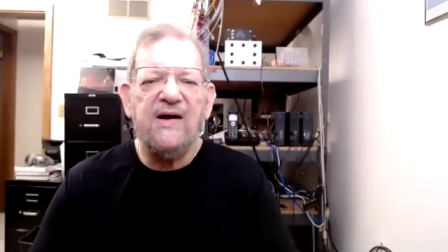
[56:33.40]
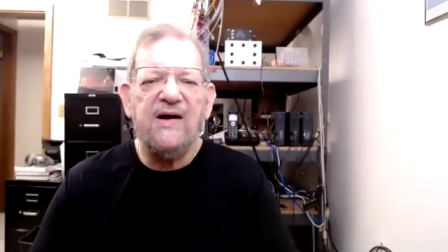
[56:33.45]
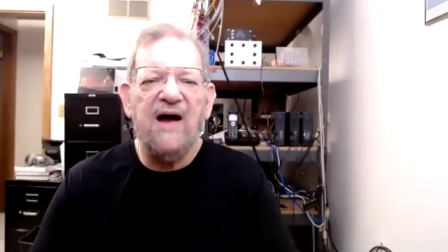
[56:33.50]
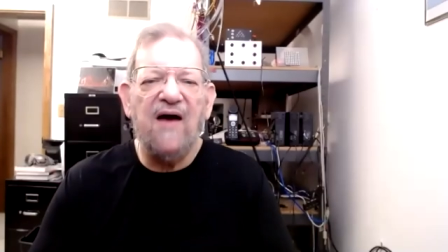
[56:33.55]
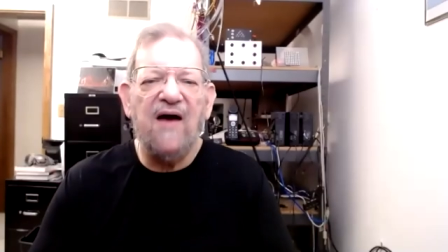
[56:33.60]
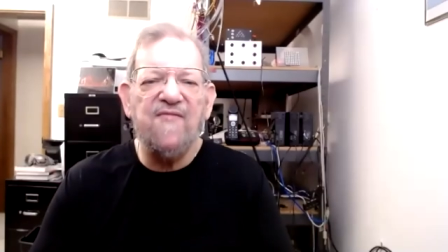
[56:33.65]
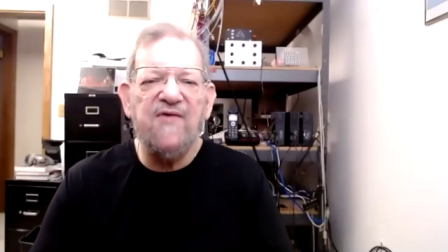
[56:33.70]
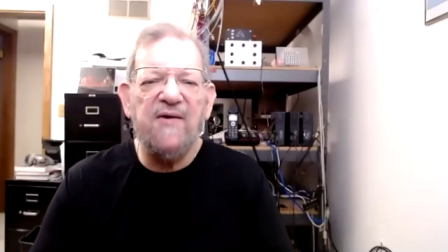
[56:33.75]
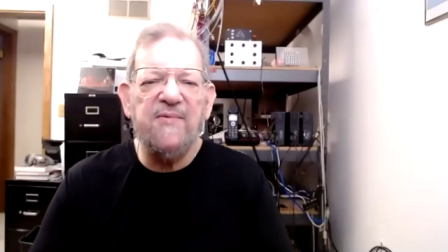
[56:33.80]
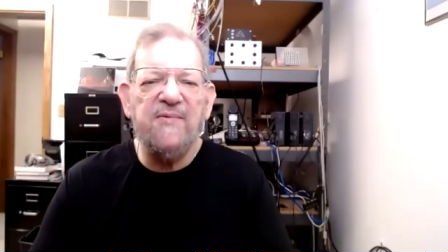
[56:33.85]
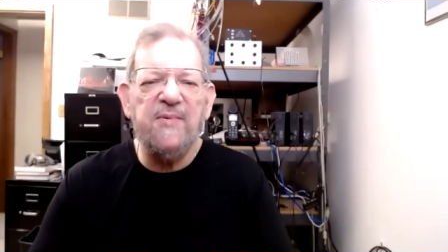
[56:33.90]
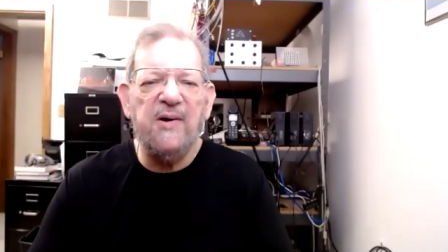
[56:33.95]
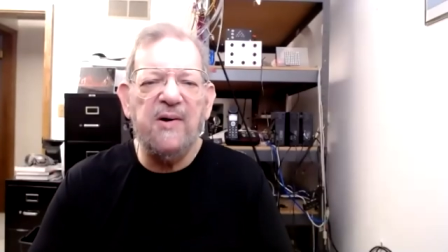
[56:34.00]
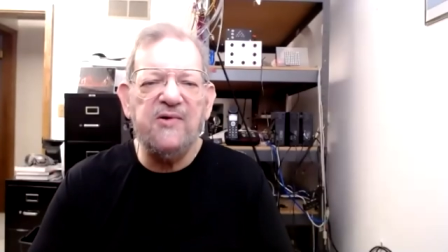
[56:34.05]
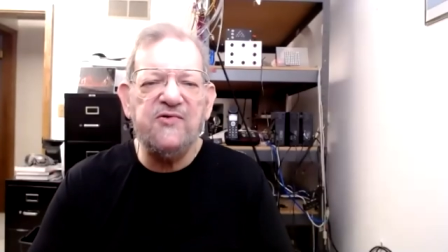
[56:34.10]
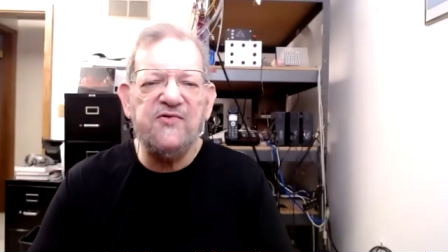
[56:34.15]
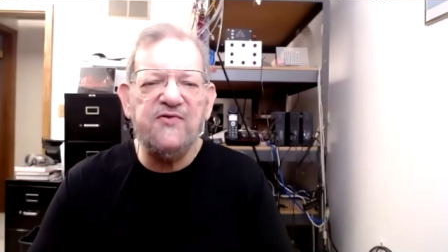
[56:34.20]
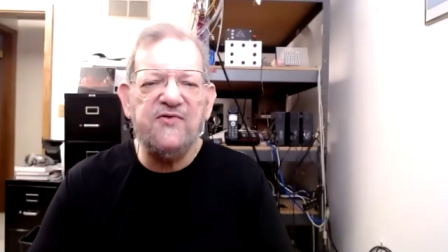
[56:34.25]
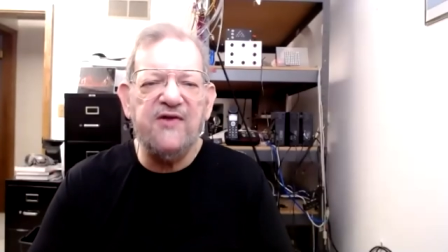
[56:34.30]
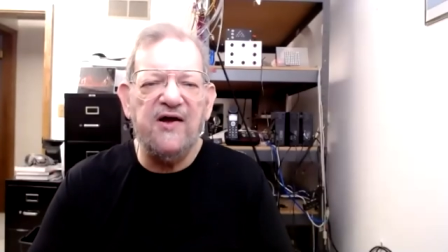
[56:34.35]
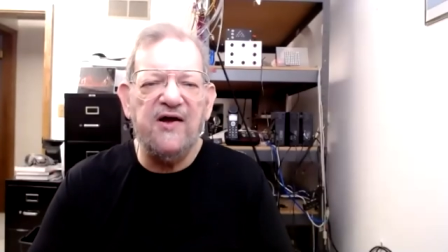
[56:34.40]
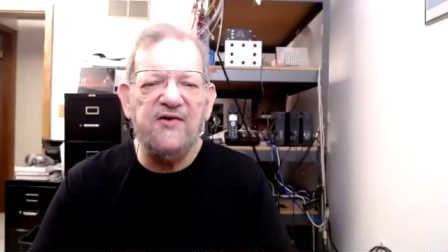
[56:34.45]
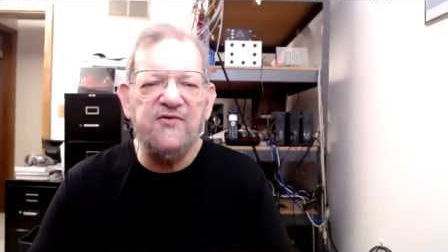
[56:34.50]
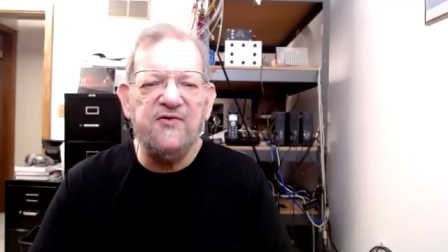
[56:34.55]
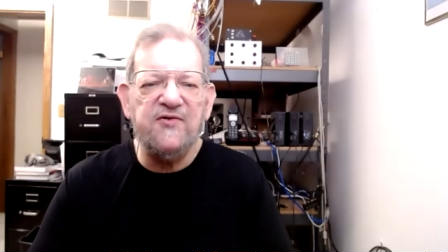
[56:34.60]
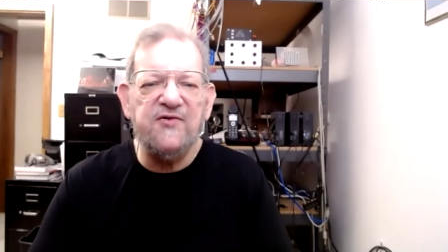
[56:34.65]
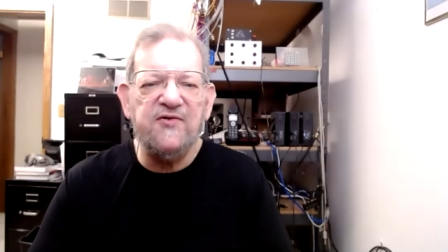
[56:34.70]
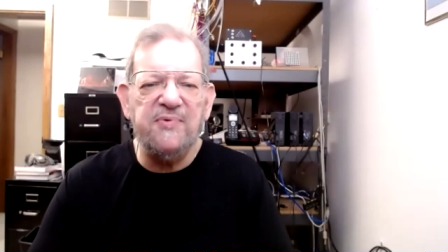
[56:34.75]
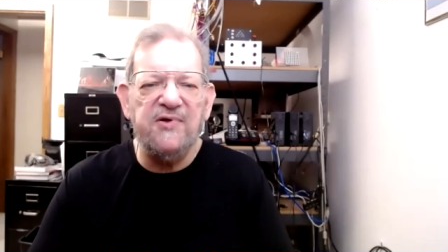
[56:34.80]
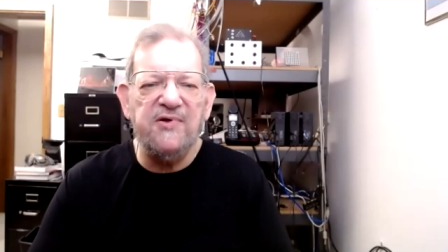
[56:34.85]
Can I have everybody's
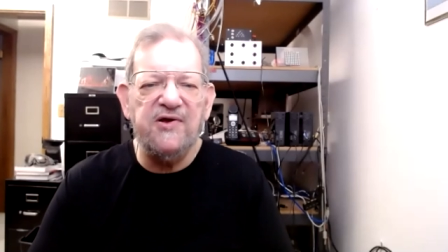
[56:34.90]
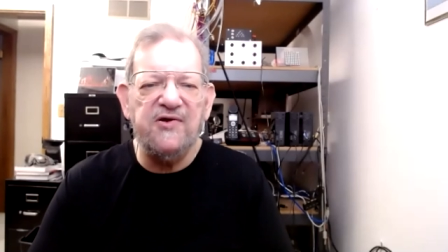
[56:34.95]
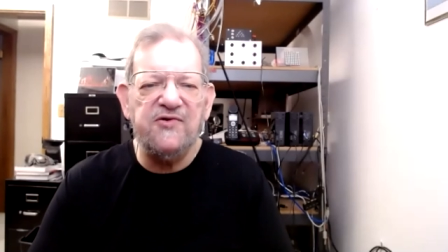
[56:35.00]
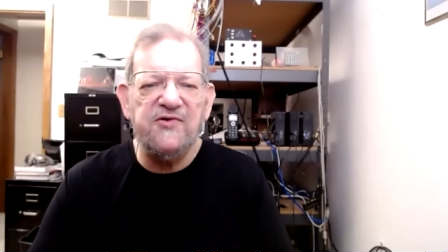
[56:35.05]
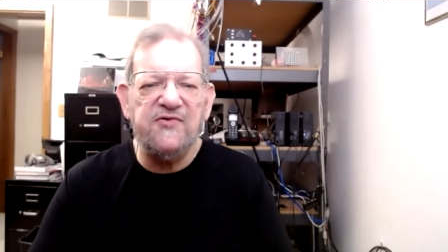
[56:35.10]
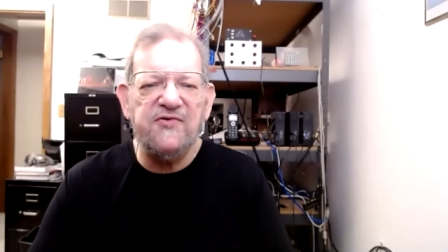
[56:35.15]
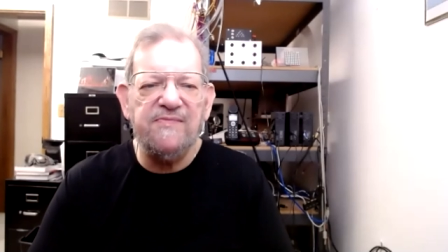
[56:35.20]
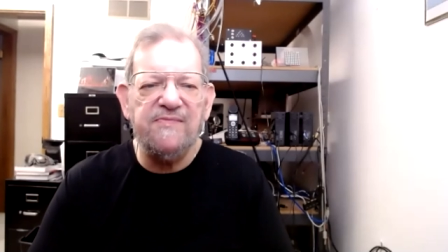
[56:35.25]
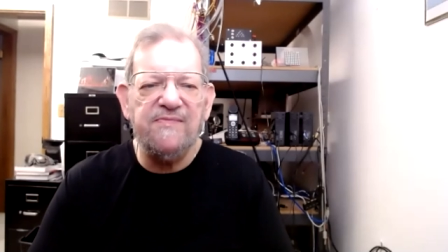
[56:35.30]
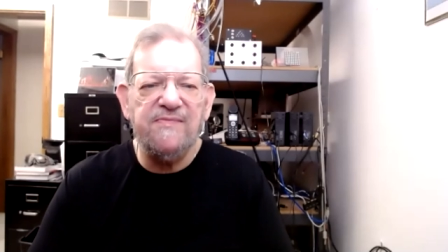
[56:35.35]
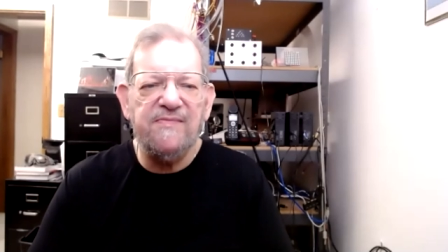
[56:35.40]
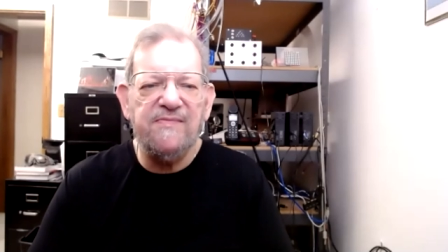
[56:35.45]
attention, please?